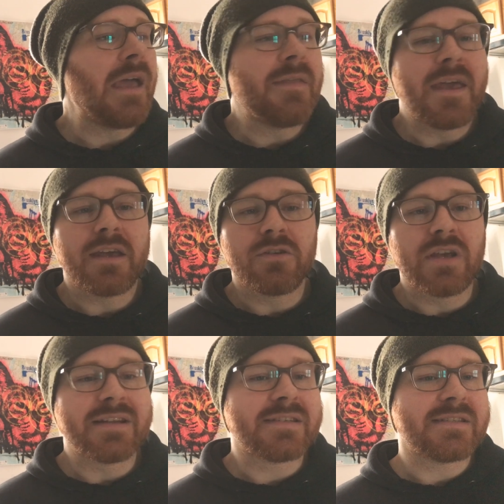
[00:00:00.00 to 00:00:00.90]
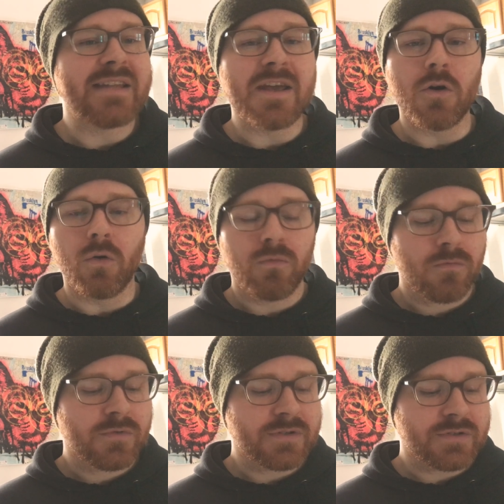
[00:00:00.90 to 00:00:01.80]
and they could get a steal.
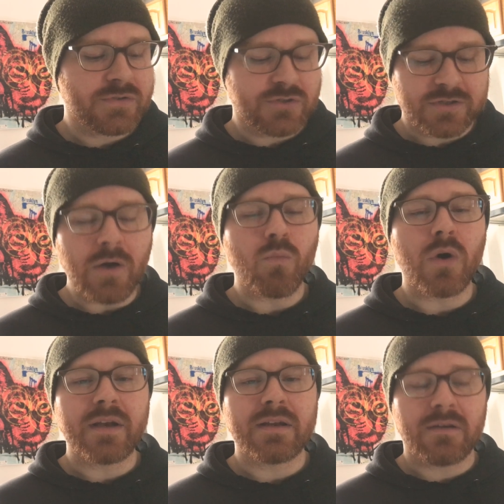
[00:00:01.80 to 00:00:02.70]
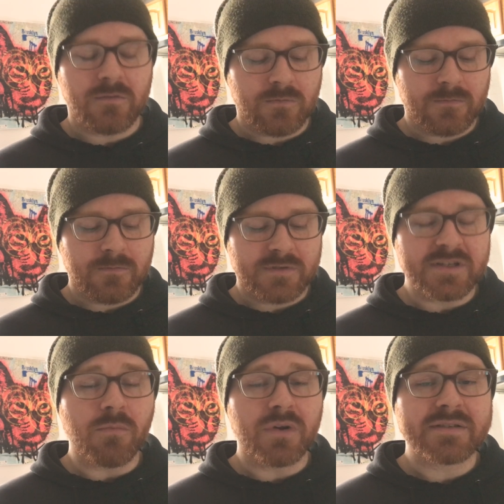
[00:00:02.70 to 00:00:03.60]
Someone,
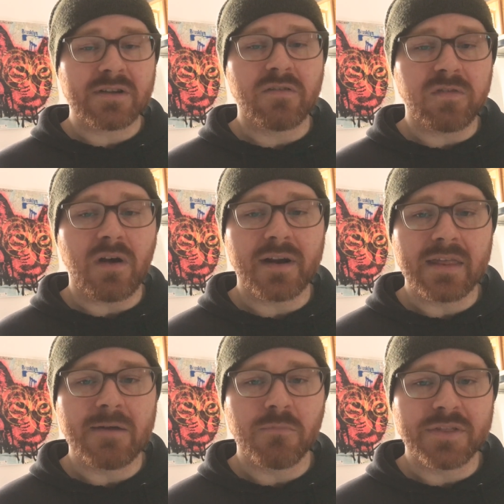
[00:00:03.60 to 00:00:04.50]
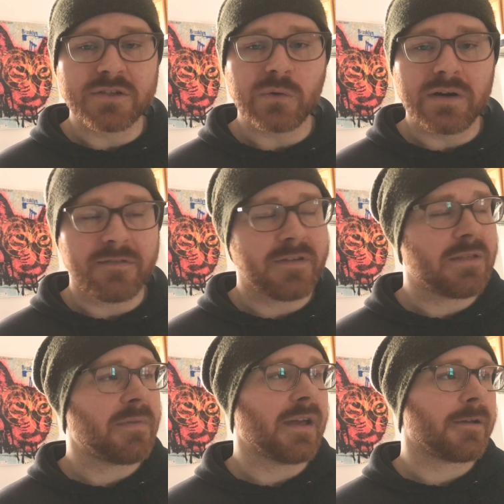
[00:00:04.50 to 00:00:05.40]
someone is going to fall to them with the
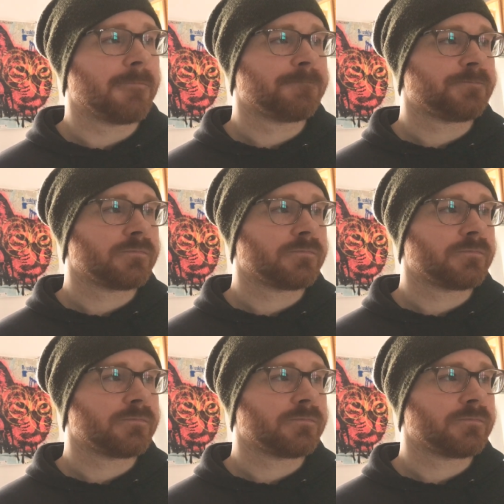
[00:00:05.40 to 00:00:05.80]
25th pick.